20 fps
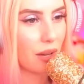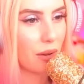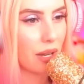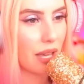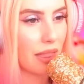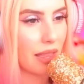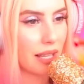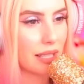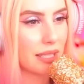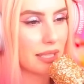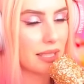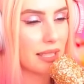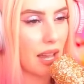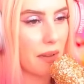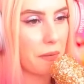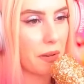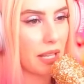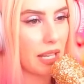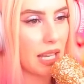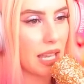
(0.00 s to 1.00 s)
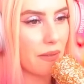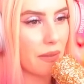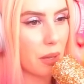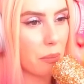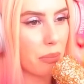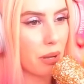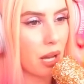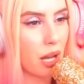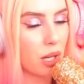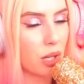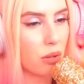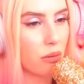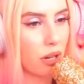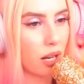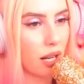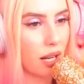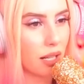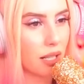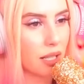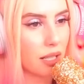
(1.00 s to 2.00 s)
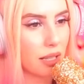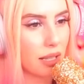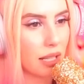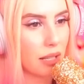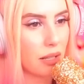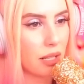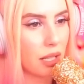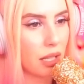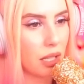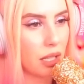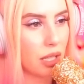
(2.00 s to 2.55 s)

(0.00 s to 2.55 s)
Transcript: okay, that's definitely giving punk rock. L